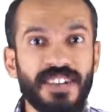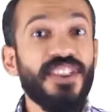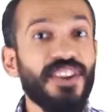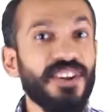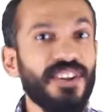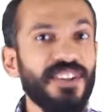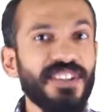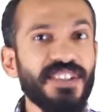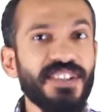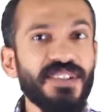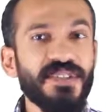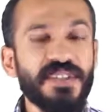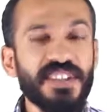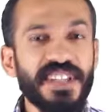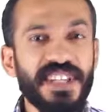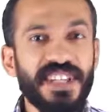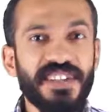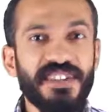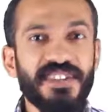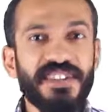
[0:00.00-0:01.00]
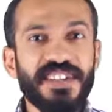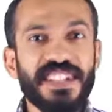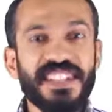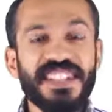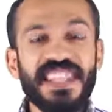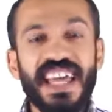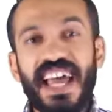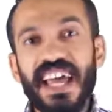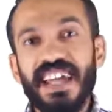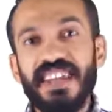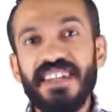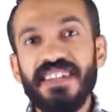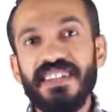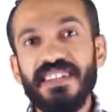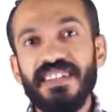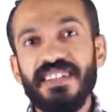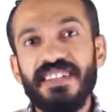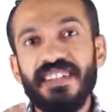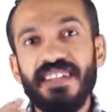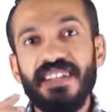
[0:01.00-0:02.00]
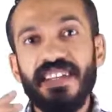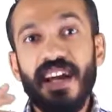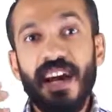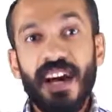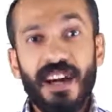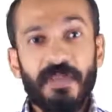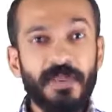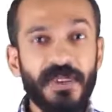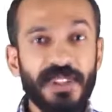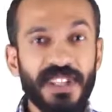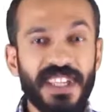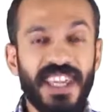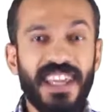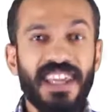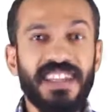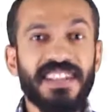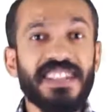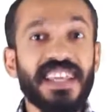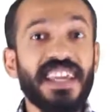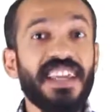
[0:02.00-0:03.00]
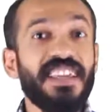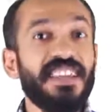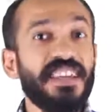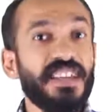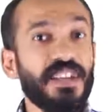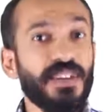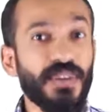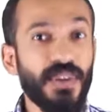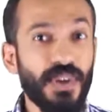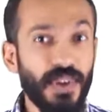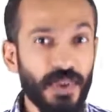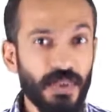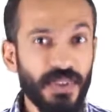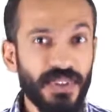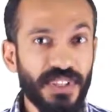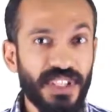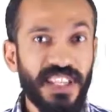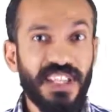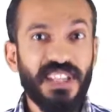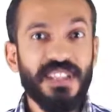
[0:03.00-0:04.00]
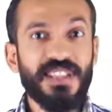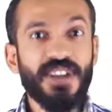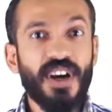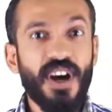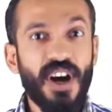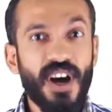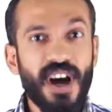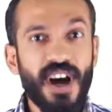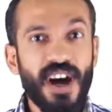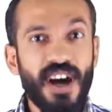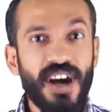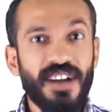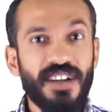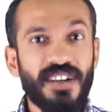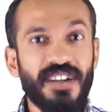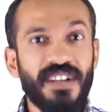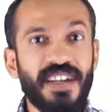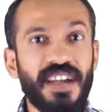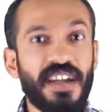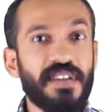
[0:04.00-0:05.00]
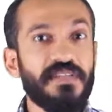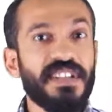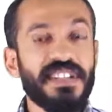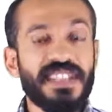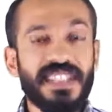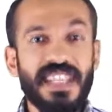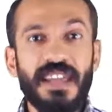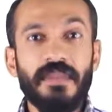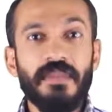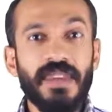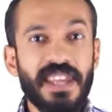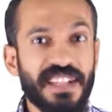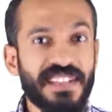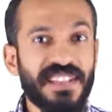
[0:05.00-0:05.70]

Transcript: The good news here is that the uppercase and the lowercase ah have the same